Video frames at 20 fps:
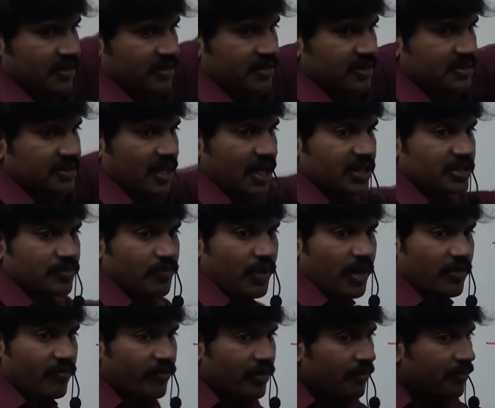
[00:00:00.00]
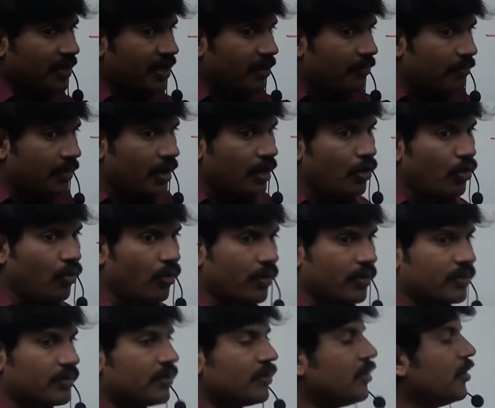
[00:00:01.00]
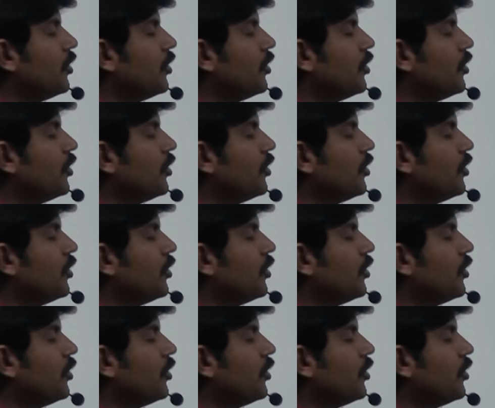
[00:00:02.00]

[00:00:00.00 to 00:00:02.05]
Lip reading: This catch block will become alone.